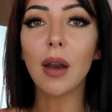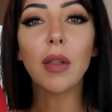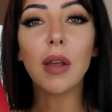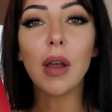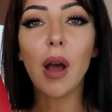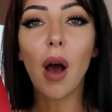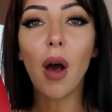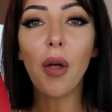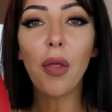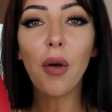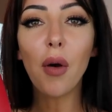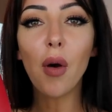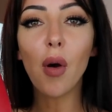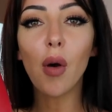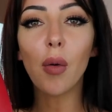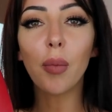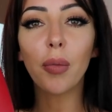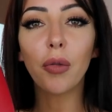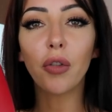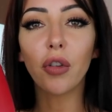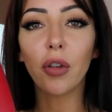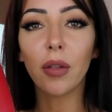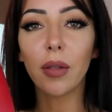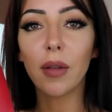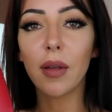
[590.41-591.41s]
The other
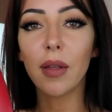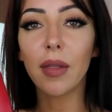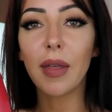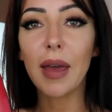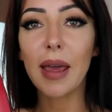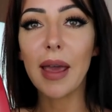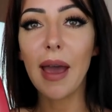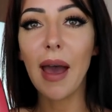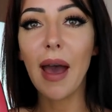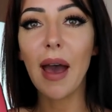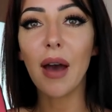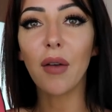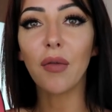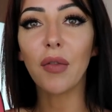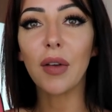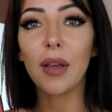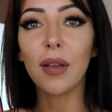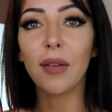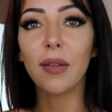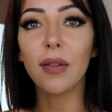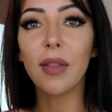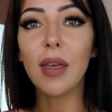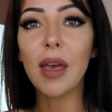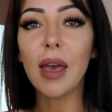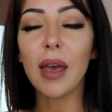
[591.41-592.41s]
option that they have
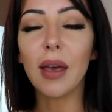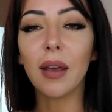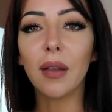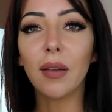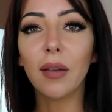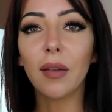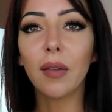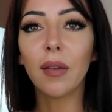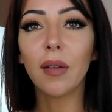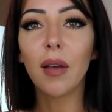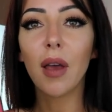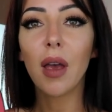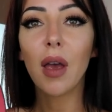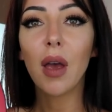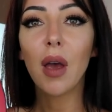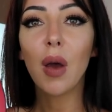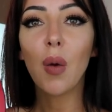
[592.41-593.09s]
is this,